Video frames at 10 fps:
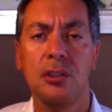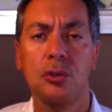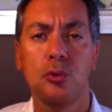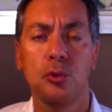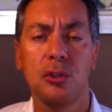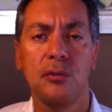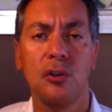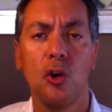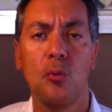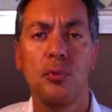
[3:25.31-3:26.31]
to
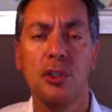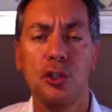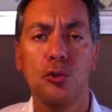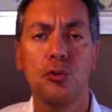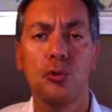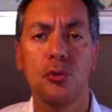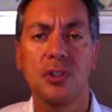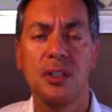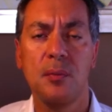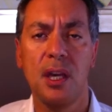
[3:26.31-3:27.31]
develop new tools
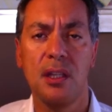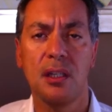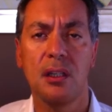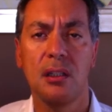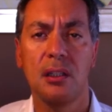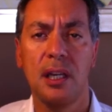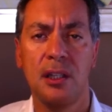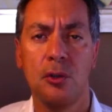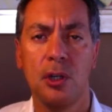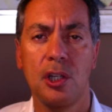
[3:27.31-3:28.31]
in medical
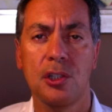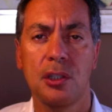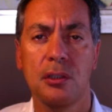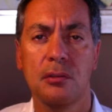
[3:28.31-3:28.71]
education.